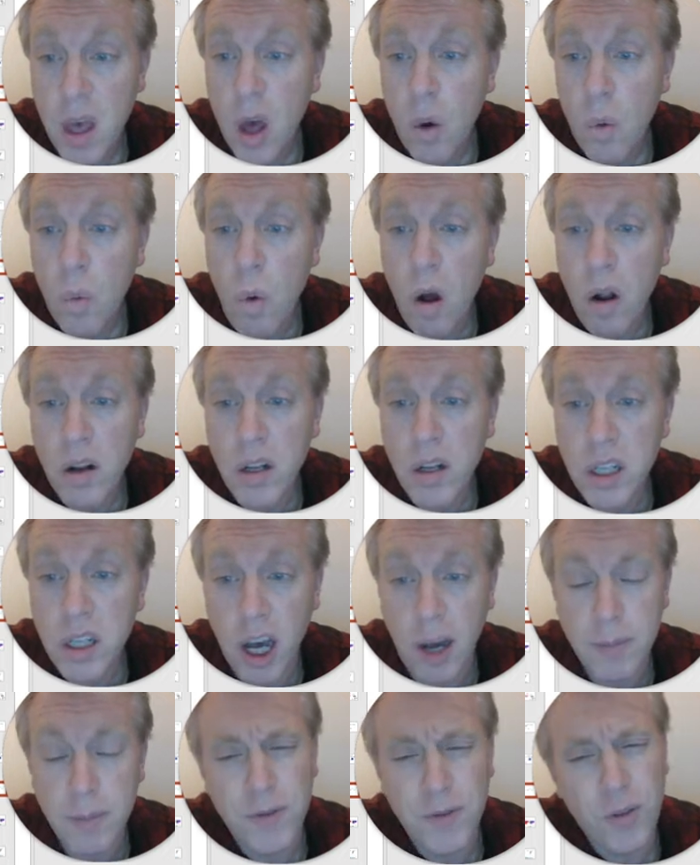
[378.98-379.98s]
1
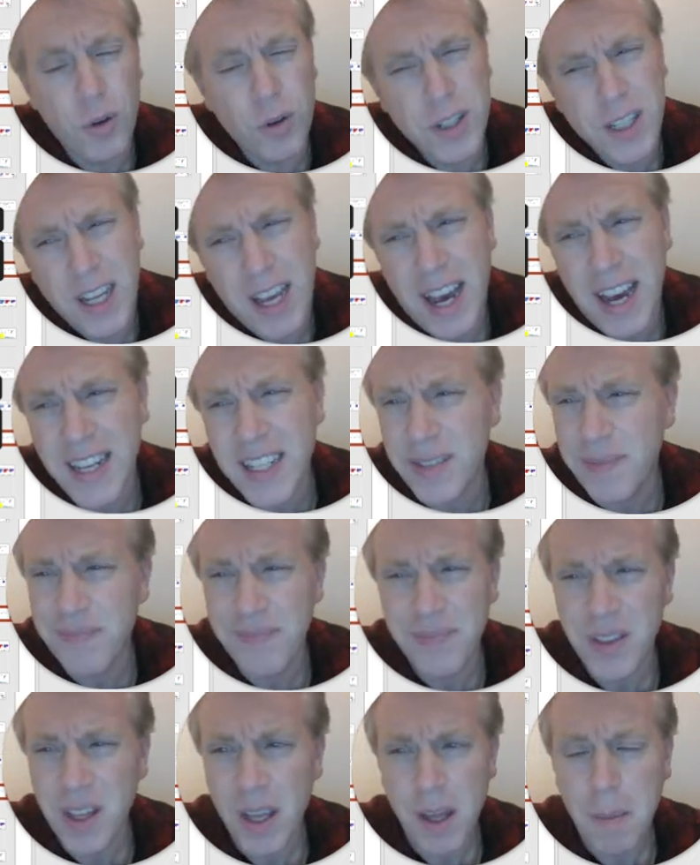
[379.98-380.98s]
times 48,
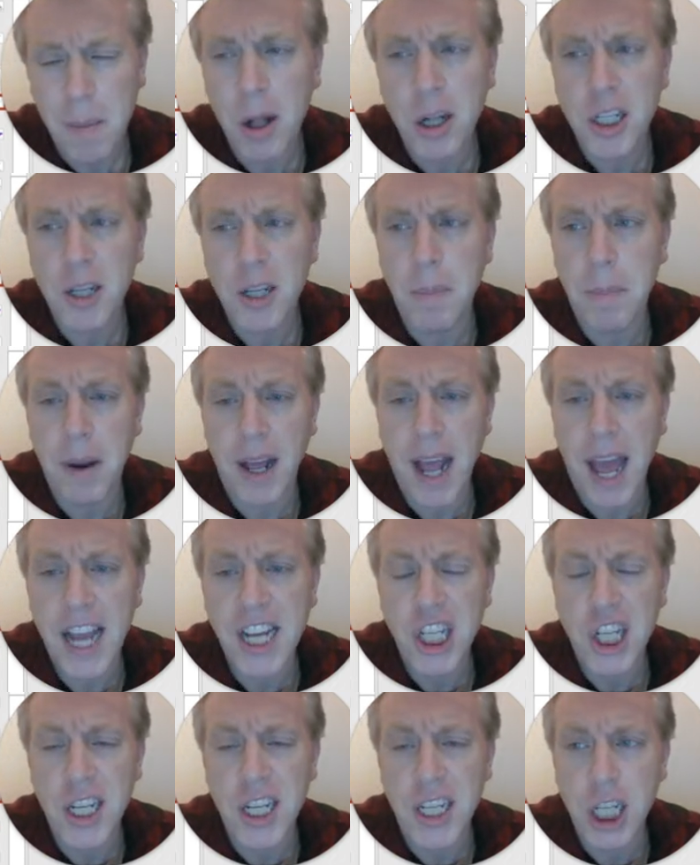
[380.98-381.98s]

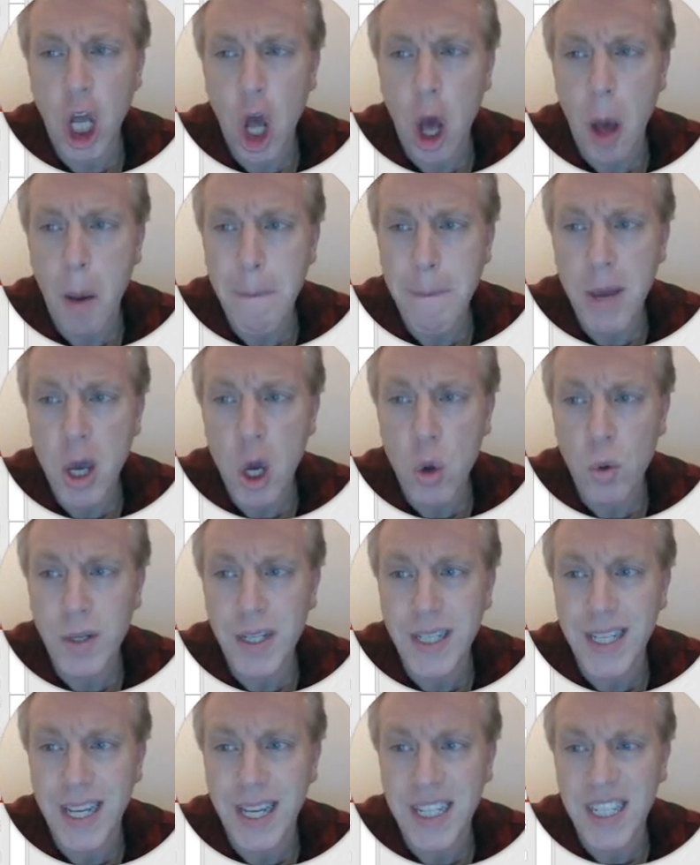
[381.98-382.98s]
multiplication is
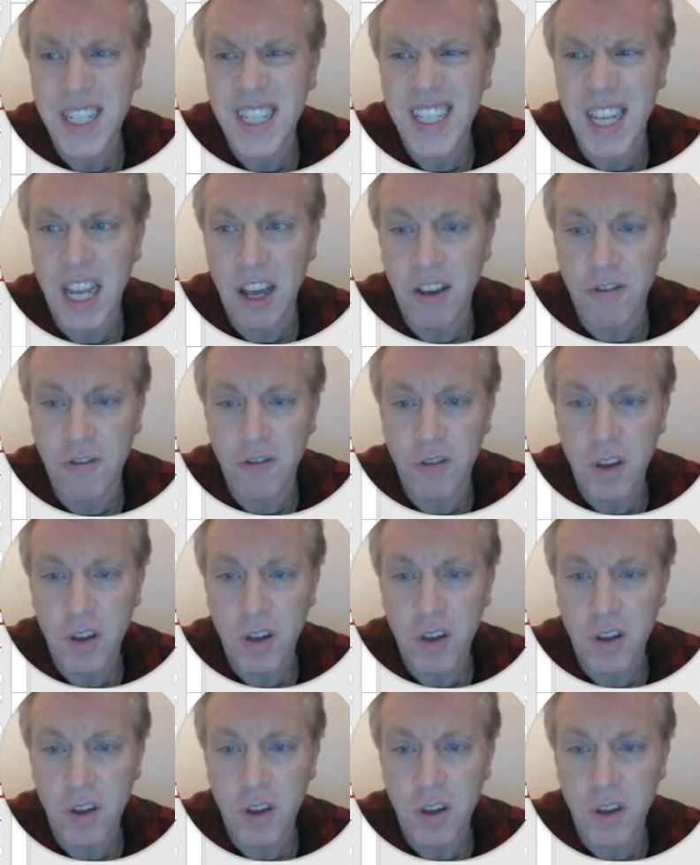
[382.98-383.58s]
commutative.